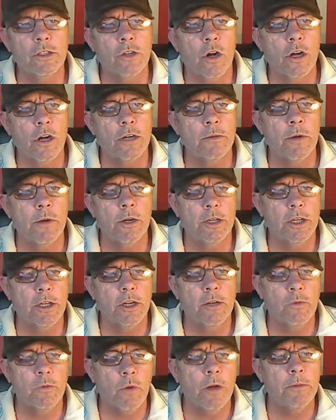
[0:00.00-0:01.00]
talking about
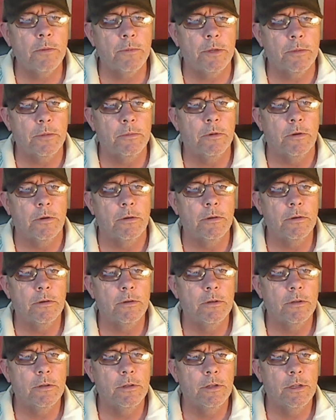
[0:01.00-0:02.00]
killing white people.
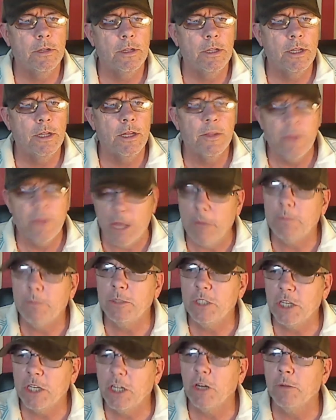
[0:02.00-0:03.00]
That
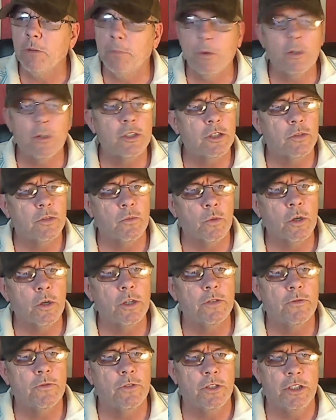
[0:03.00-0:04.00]
particular person works
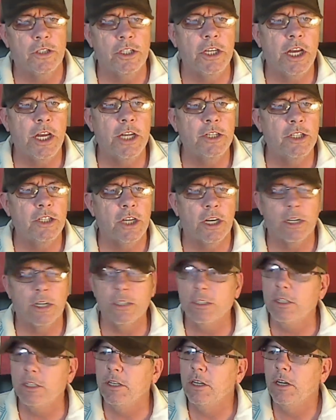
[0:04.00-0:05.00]
for
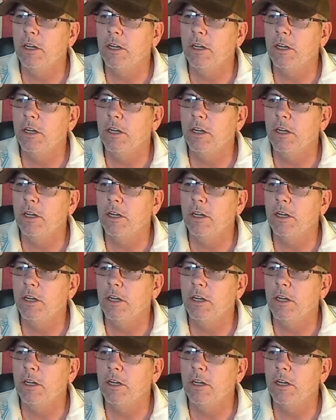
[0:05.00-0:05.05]
DHS,